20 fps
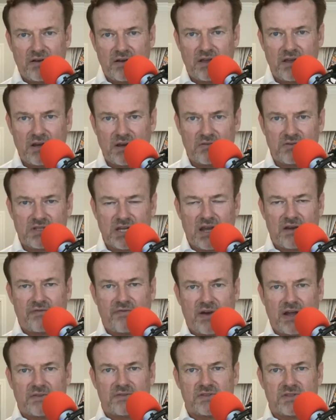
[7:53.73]
you know debt
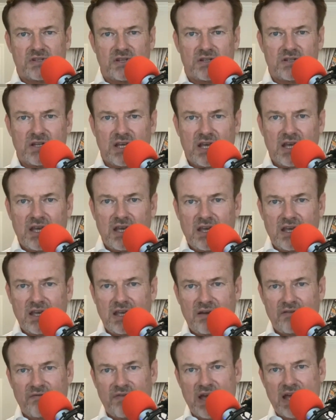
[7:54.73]
funds that
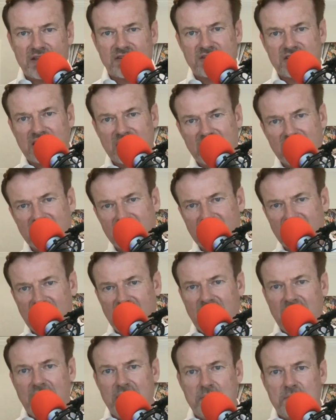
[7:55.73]
invest in
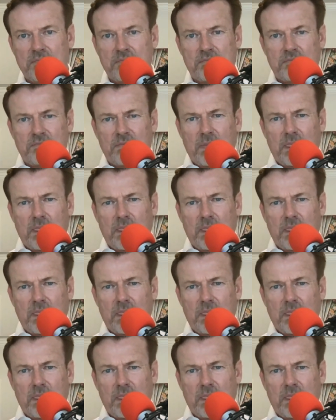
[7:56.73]
um,